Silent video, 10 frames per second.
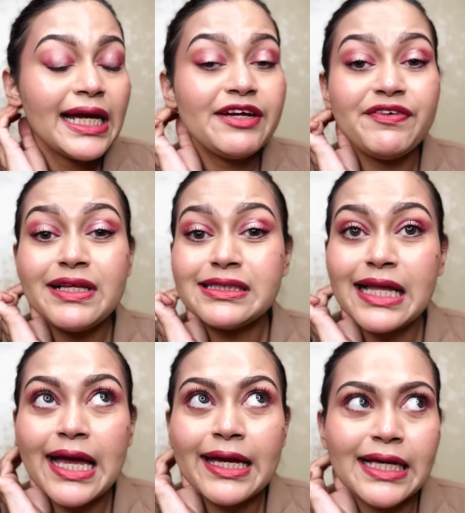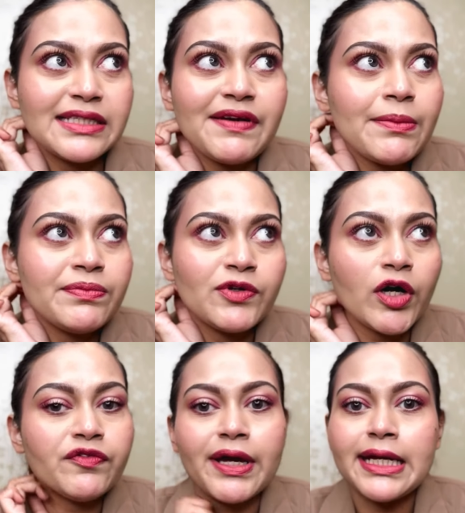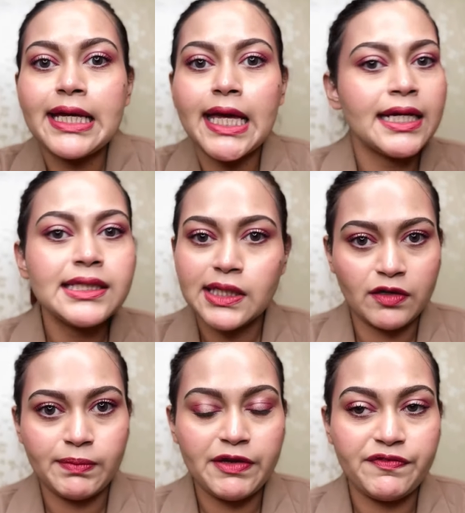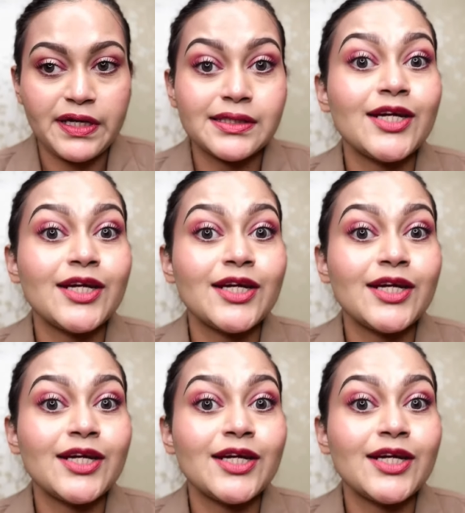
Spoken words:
It feels like as if I'm not wearing anything on my face.